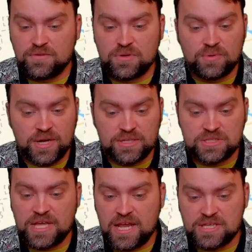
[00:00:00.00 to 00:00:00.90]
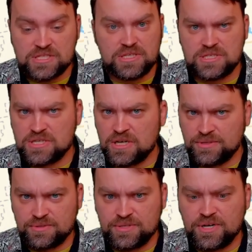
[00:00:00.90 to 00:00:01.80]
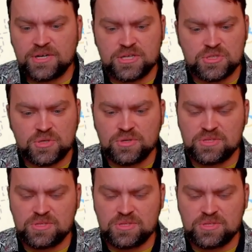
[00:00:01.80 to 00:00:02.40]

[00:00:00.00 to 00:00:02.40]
Ukraine takes this under their control,